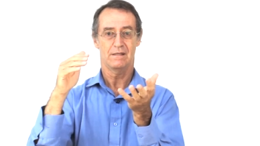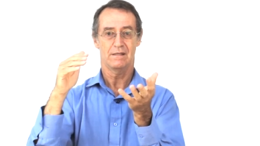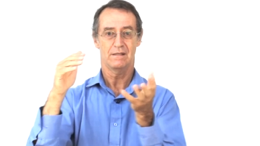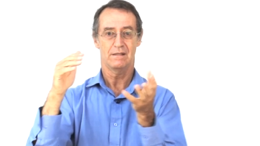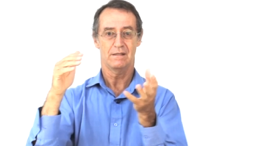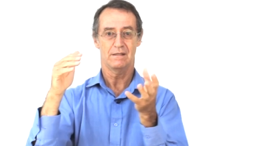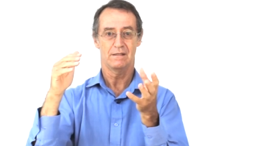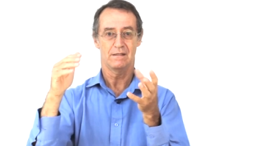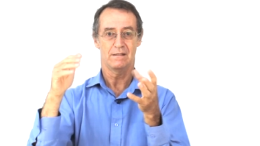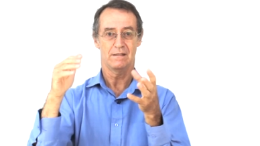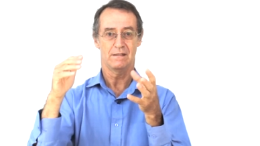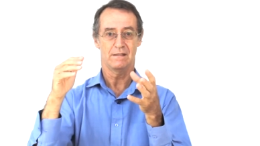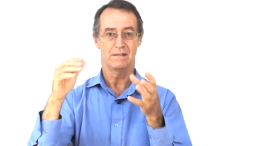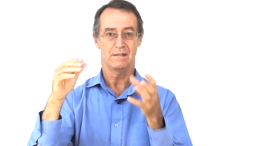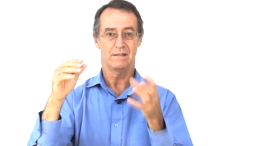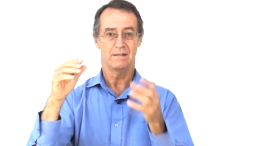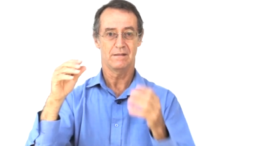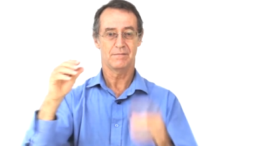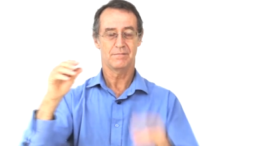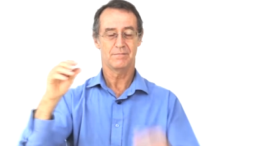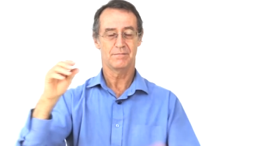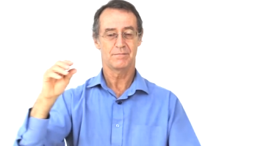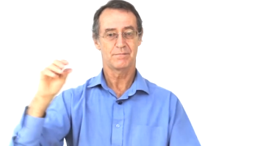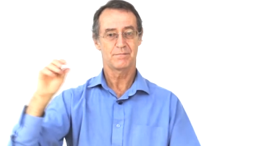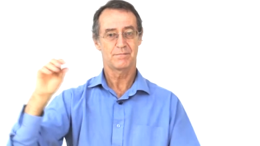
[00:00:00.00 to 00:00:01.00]
the
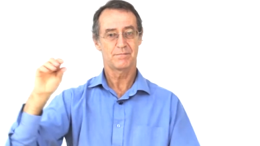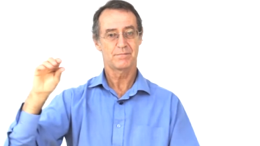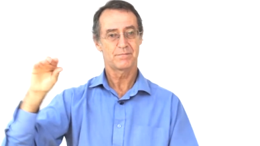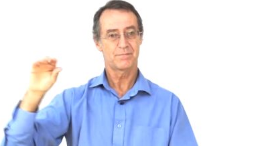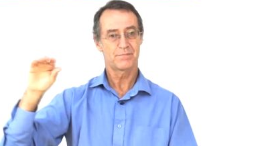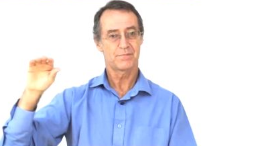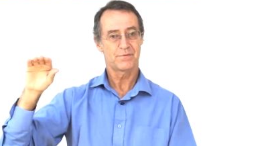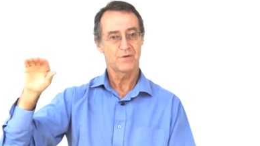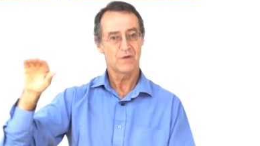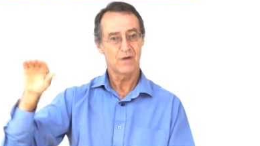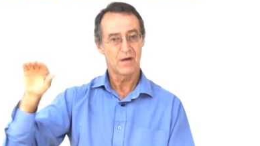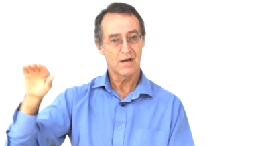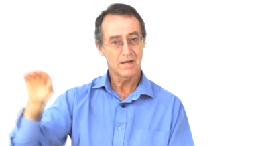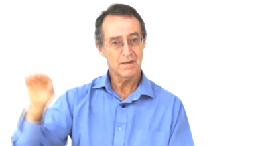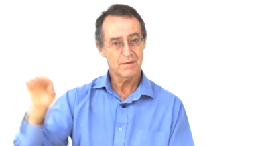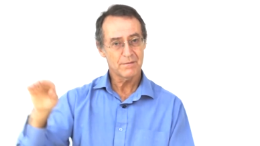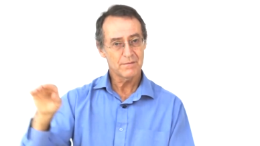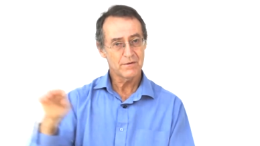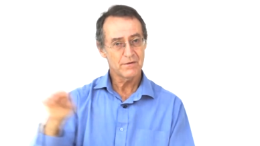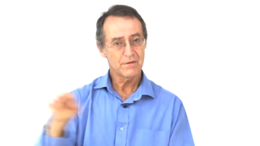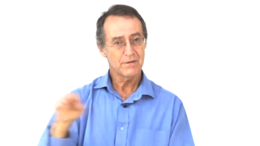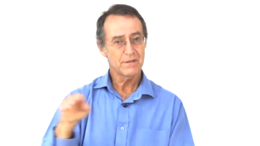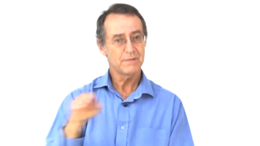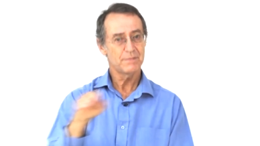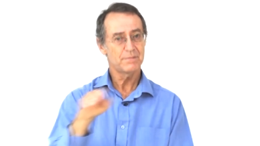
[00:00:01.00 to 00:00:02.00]

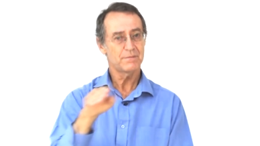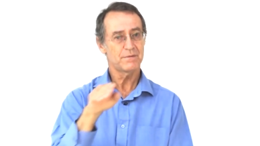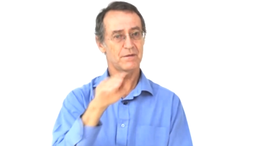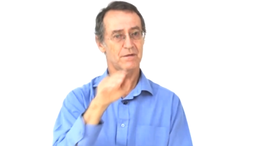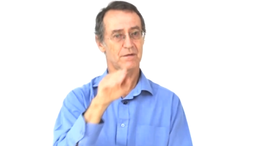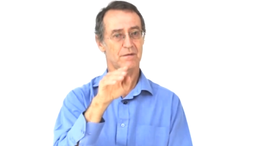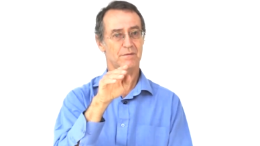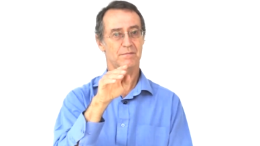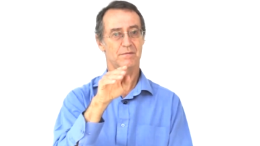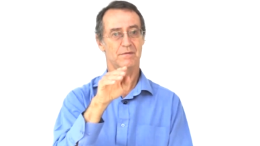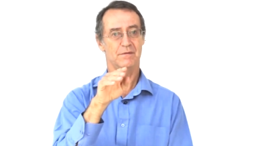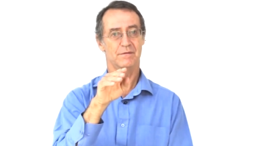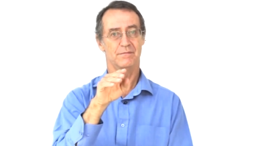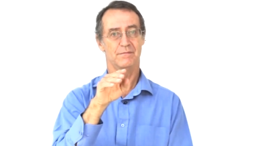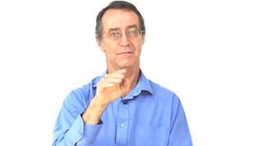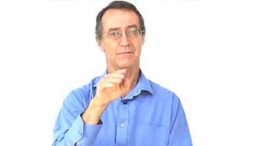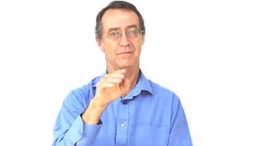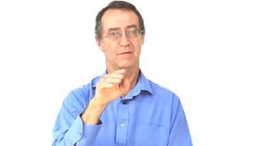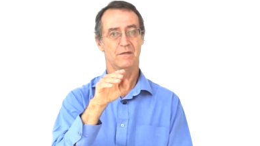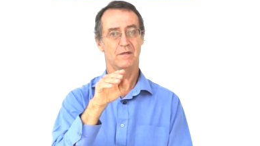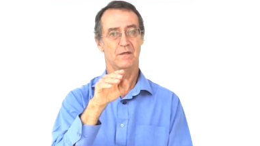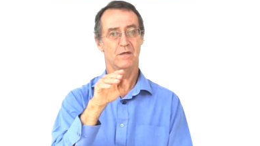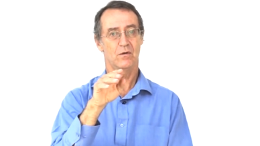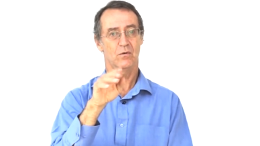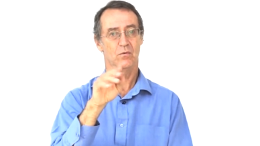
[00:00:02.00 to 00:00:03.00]
primary problem
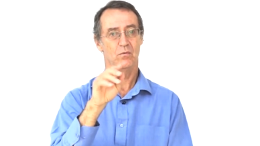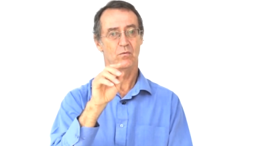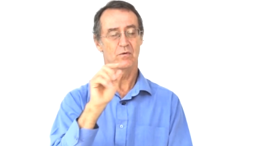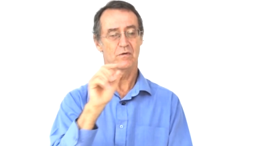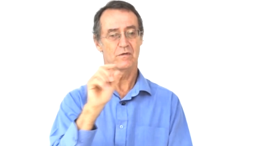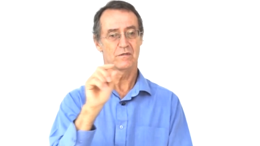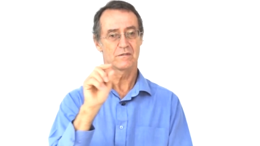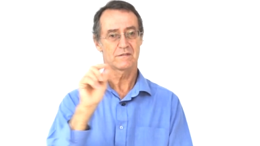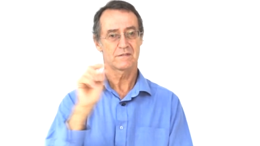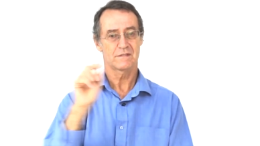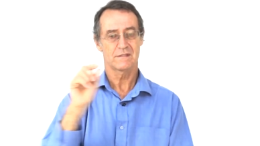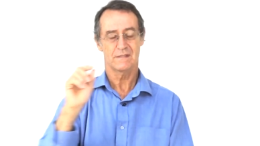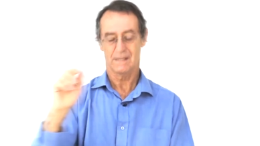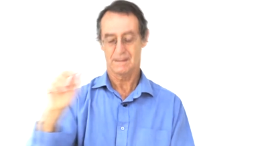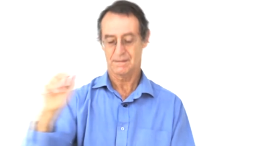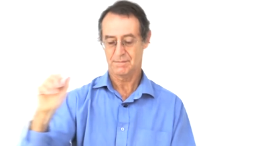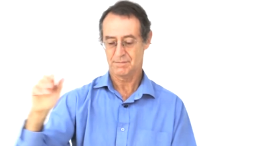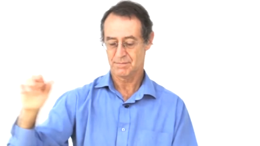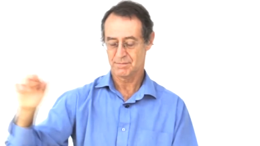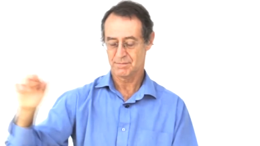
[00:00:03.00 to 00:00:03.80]
was that